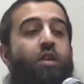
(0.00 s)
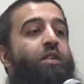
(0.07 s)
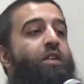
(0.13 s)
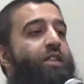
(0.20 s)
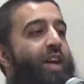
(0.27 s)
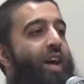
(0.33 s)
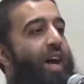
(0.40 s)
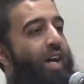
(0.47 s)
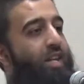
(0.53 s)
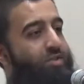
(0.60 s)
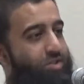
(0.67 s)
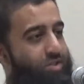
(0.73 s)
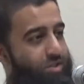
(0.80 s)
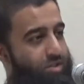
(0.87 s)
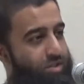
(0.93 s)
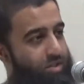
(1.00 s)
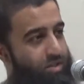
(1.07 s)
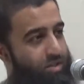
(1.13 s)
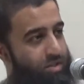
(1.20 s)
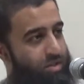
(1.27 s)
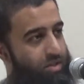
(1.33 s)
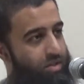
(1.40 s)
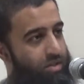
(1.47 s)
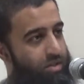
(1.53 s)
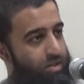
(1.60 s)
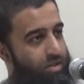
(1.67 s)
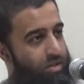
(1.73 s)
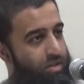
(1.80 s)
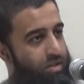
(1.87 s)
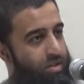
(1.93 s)
Nodding their heads.
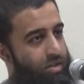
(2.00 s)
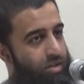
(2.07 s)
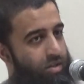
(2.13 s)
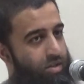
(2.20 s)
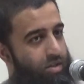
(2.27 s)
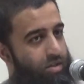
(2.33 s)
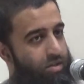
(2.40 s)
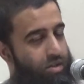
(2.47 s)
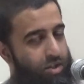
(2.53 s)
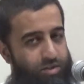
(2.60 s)
They